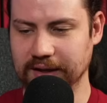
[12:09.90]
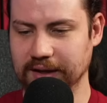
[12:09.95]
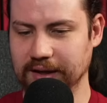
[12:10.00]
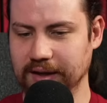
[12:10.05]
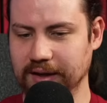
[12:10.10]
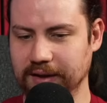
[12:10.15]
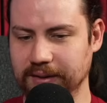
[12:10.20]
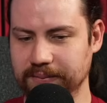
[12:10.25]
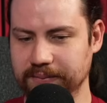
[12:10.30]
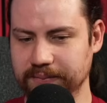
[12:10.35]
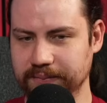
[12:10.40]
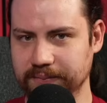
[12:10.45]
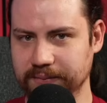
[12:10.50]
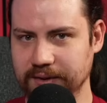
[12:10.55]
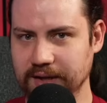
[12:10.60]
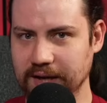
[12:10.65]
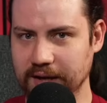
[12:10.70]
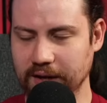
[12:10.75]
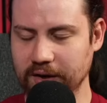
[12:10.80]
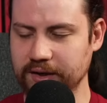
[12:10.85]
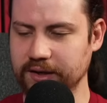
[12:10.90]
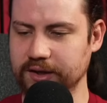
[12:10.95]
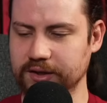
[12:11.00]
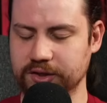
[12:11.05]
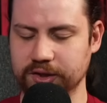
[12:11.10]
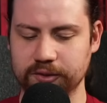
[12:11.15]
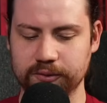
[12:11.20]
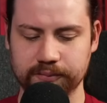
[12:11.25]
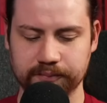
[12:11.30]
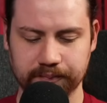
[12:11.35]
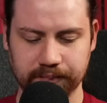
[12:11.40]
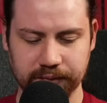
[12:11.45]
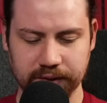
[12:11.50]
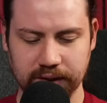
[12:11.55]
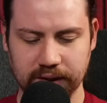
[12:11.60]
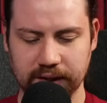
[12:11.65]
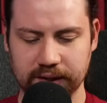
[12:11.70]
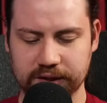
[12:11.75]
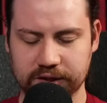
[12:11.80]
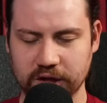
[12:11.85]
Yeah, okay, so
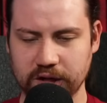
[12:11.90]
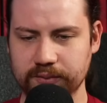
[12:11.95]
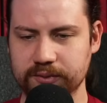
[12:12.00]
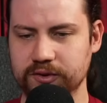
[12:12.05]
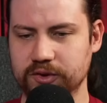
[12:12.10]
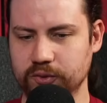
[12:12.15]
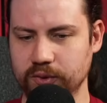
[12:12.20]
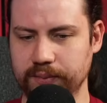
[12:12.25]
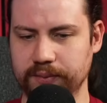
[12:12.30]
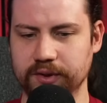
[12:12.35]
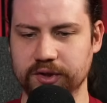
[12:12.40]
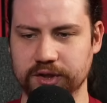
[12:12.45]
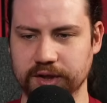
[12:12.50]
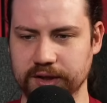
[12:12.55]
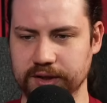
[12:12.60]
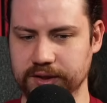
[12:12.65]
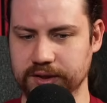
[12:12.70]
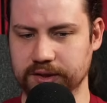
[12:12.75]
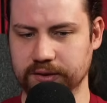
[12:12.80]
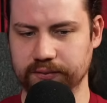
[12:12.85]
in terms of sweeping changes,